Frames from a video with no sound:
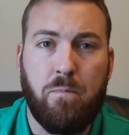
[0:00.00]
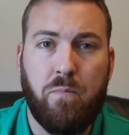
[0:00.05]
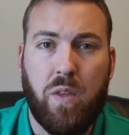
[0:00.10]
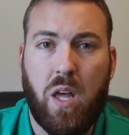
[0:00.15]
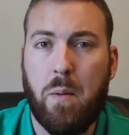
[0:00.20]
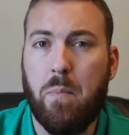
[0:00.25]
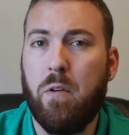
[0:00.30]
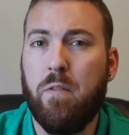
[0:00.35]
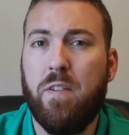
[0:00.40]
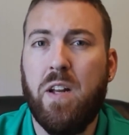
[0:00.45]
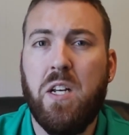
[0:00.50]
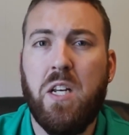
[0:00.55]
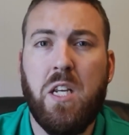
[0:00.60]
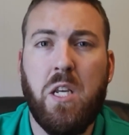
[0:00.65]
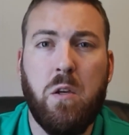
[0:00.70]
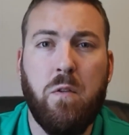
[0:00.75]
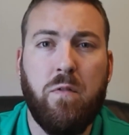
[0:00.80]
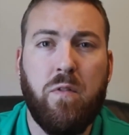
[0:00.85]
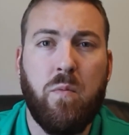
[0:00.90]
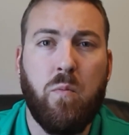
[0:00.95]
and preventing
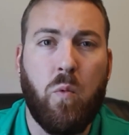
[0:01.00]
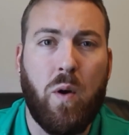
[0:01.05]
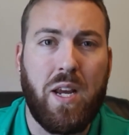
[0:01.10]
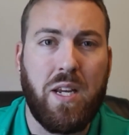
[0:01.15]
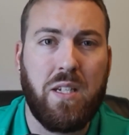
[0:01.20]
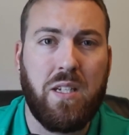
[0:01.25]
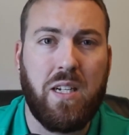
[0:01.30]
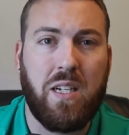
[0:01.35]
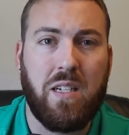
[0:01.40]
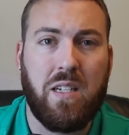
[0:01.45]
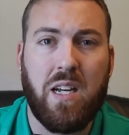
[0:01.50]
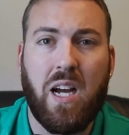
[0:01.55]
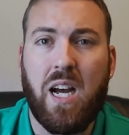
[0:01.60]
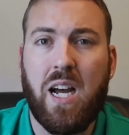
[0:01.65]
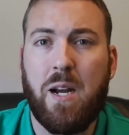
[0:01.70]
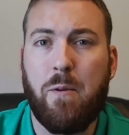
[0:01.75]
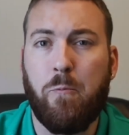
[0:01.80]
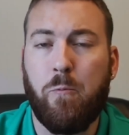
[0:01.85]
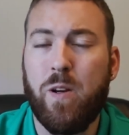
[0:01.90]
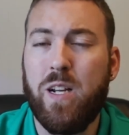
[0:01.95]
you from wasting
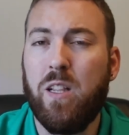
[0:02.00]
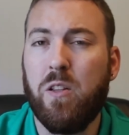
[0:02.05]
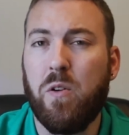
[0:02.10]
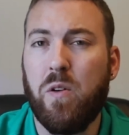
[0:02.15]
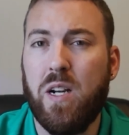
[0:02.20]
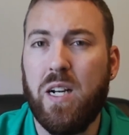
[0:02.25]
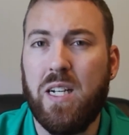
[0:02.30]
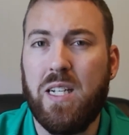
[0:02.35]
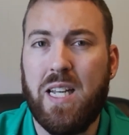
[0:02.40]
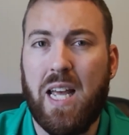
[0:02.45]
time relearning